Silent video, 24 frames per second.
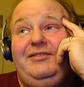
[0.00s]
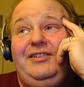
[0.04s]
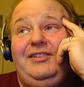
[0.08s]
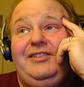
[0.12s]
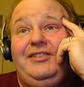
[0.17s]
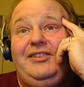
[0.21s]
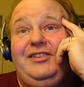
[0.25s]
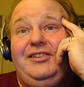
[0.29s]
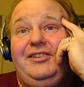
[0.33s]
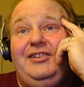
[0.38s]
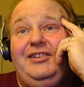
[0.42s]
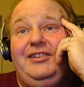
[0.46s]

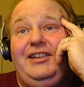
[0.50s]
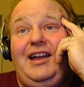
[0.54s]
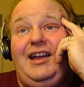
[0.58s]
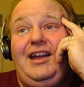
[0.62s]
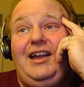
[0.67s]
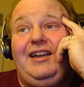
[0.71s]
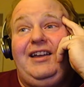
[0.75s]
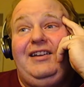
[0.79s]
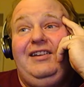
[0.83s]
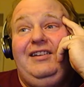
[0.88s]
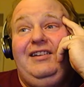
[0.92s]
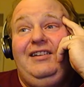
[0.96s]
until
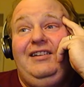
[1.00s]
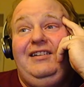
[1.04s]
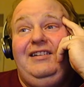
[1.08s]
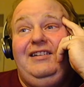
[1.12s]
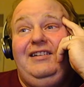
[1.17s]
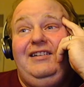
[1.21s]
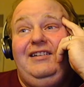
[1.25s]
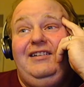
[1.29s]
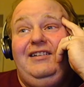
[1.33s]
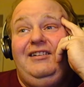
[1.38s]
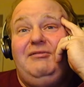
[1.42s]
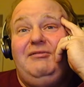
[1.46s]
like
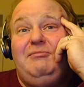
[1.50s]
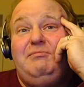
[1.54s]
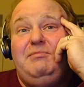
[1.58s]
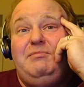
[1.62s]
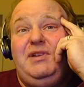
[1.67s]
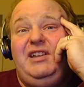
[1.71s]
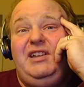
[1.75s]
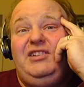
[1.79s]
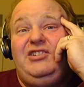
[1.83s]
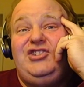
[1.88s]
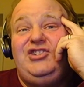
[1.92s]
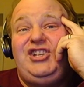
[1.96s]

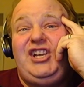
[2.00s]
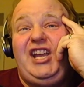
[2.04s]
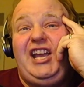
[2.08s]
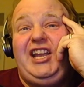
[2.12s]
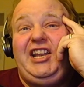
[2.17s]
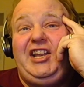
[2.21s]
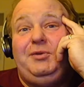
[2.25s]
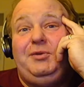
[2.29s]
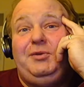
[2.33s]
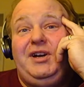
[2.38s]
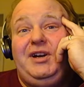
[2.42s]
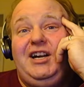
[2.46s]

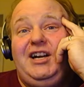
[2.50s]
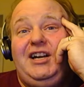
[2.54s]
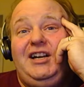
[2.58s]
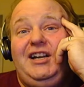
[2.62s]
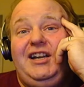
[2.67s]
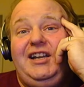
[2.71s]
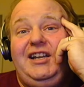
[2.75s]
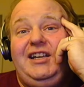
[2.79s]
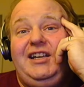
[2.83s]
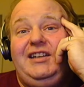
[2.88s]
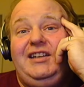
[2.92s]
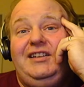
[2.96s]

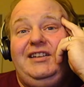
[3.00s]
mid-January.